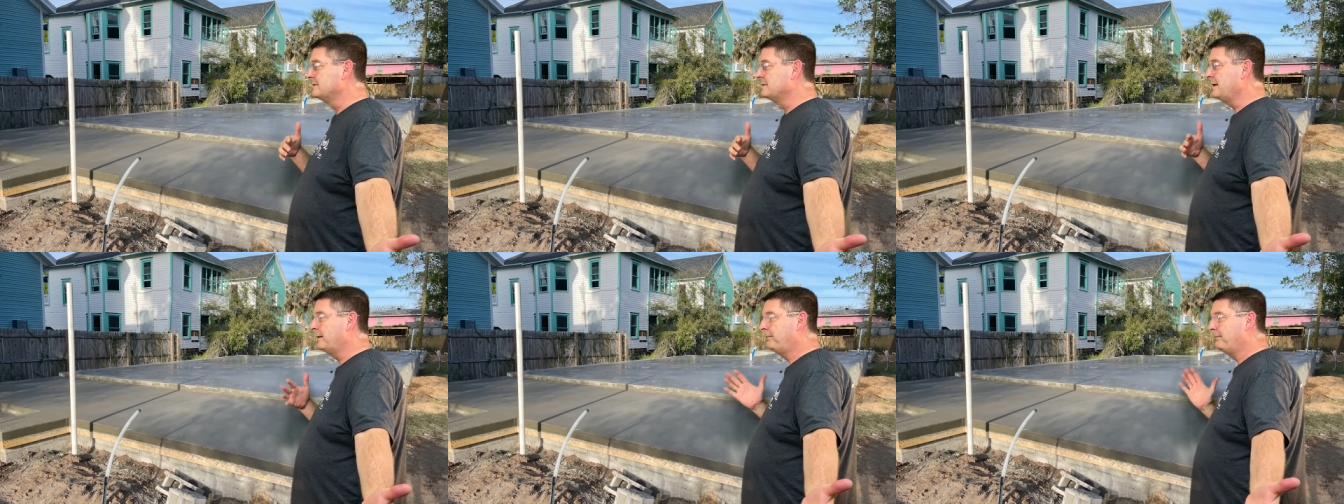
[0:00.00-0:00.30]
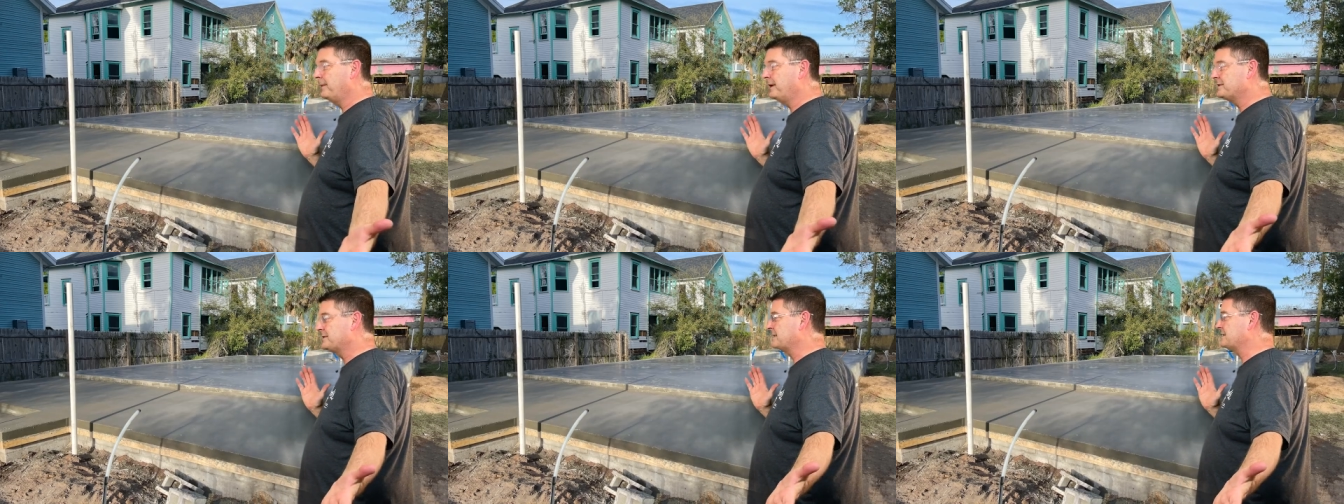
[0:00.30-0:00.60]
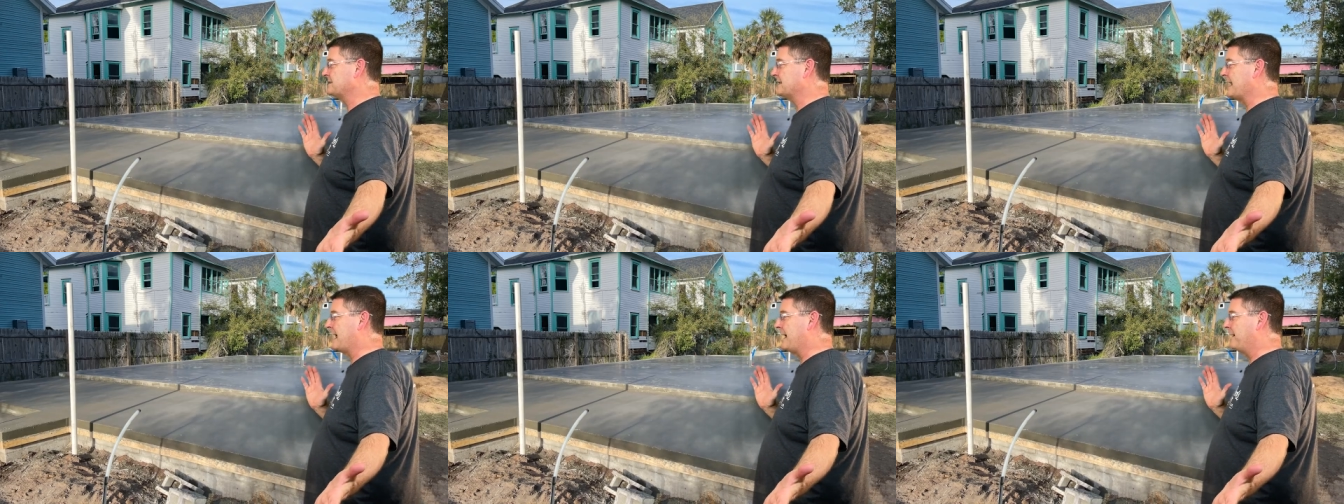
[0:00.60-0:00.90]
Yep, it's a
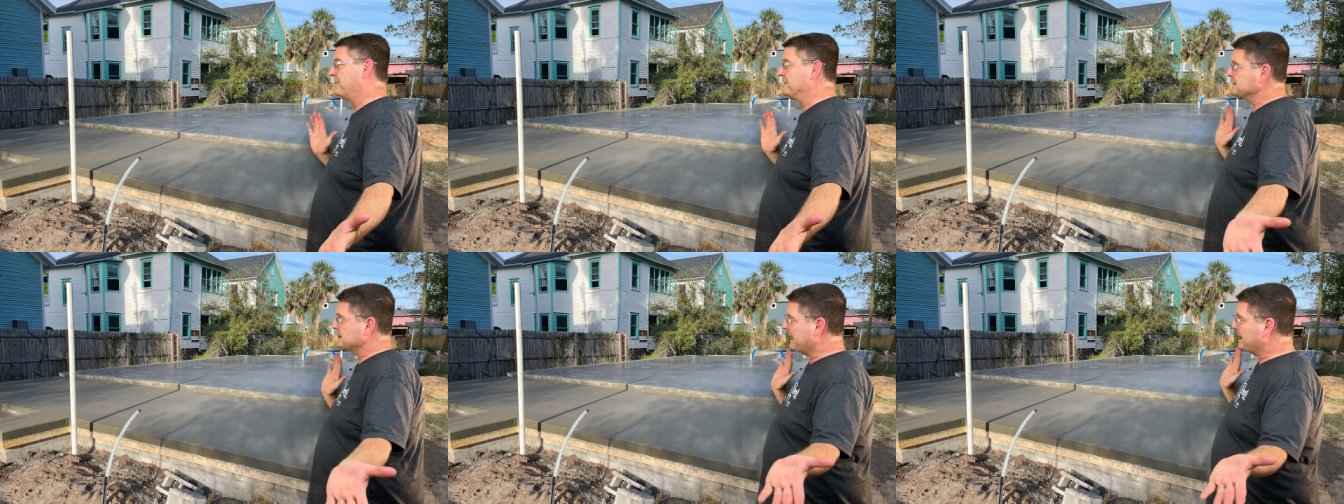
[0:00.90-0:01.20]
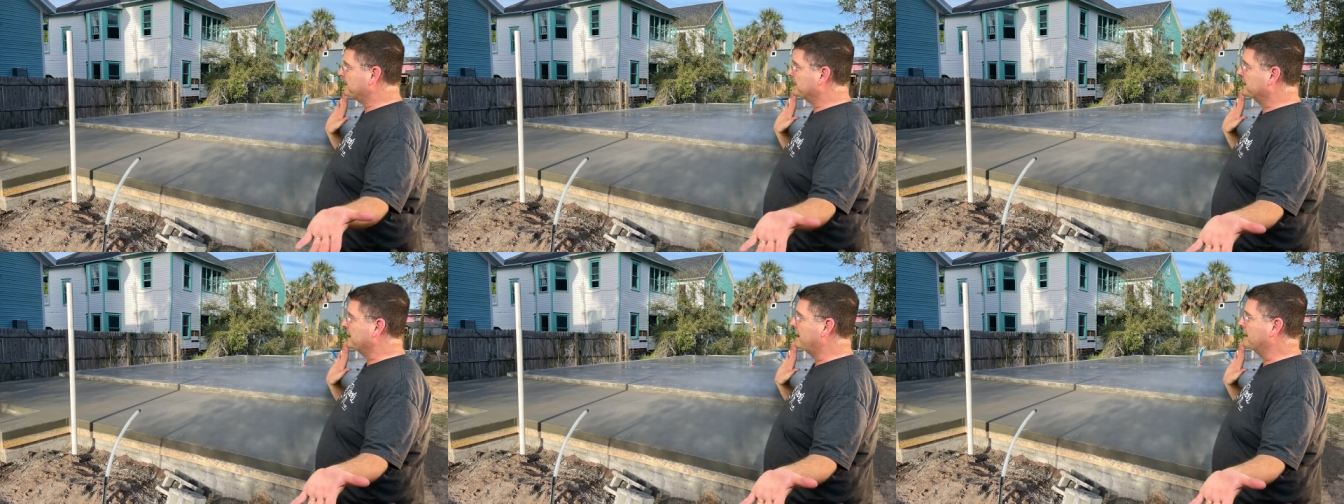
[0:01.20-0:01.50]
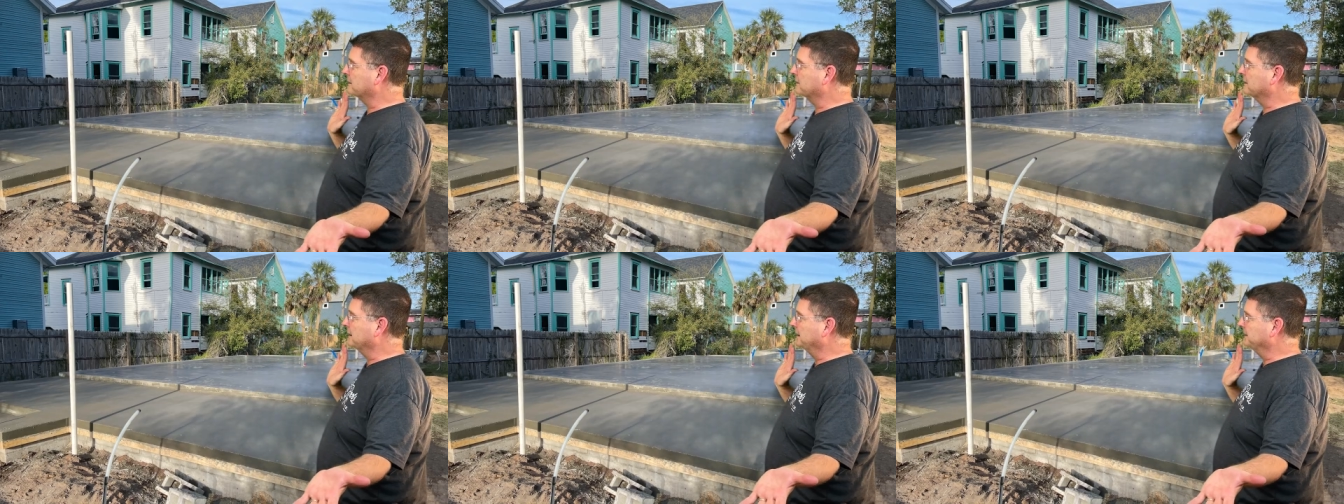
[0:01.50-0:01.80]
slab, a slab of
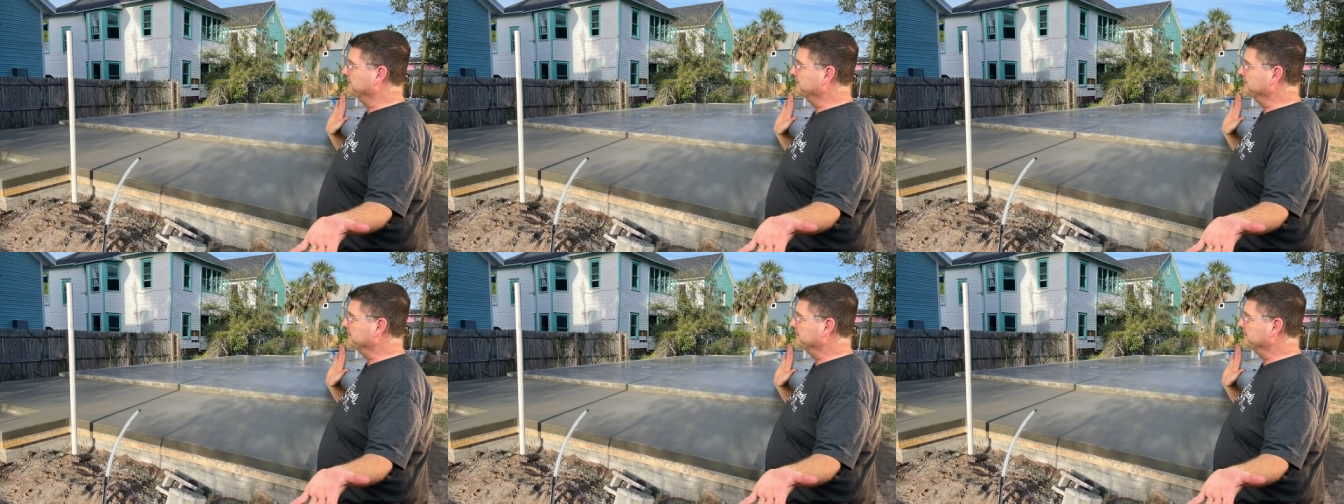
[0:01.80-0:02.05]
concrete.